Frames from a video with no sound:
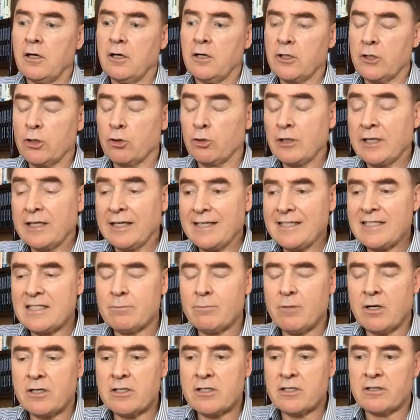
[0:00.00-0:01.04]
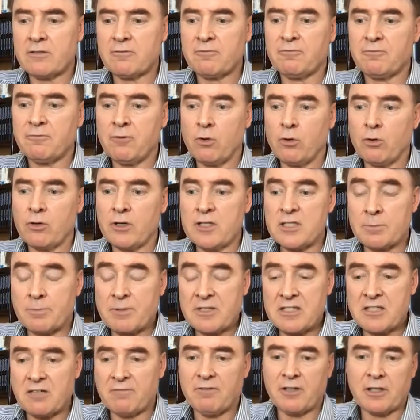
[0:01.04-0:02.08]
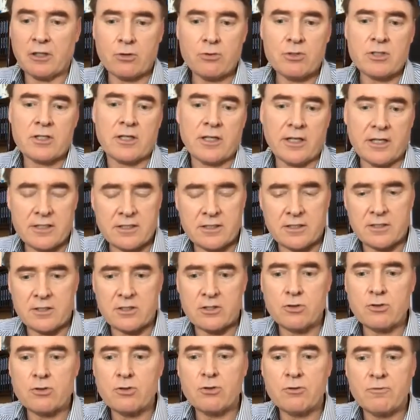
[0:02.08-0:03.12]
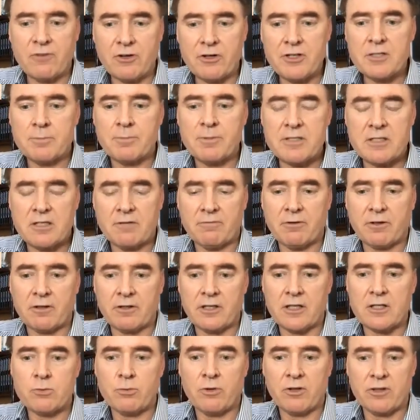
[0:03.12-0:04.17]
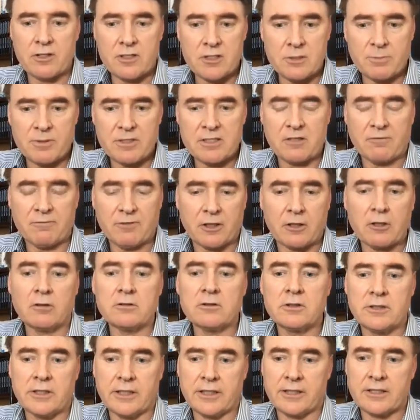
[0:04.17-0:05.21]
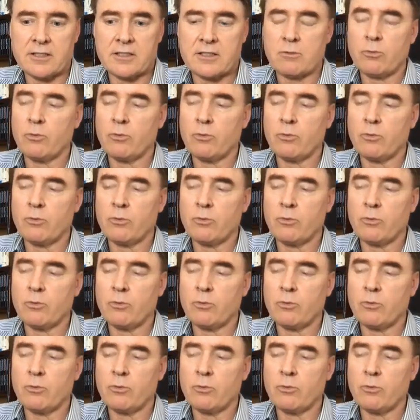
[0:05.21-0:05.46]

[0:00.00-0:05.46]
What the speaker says: You can customize it for specific use cases to do very specific things within a specific context,